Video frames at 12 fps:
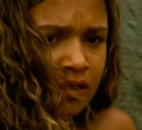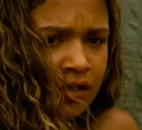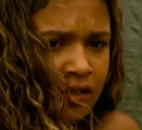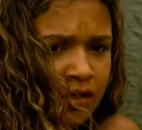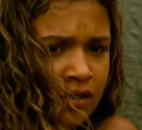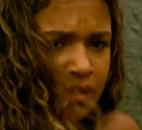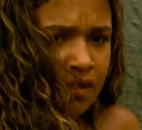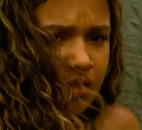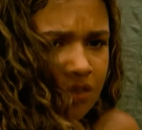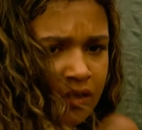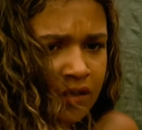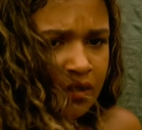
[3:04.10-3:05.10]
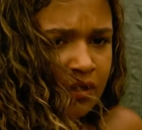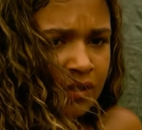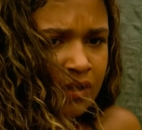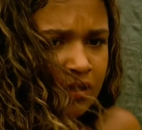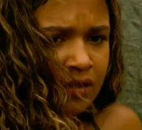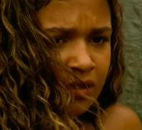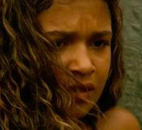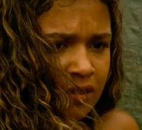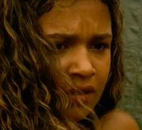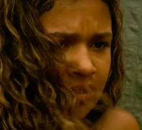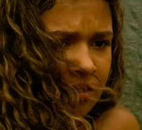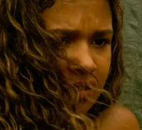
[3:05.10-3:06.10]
You know, I never thought of you as a pogue.